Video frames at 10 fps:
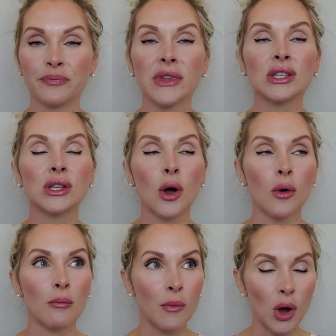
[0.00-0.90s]
So
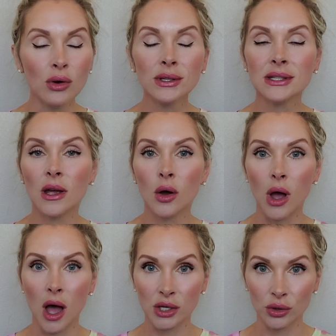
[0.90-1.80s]
most
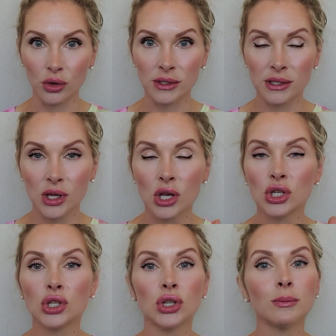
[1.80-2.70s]
adults
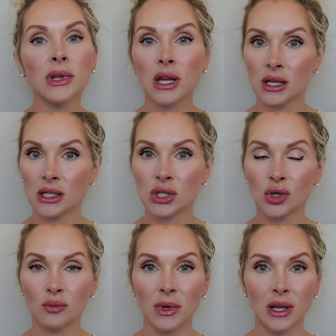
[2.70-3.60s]
should be
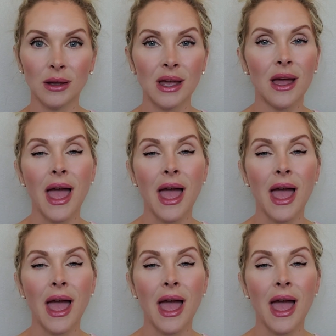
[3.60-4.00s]
consuming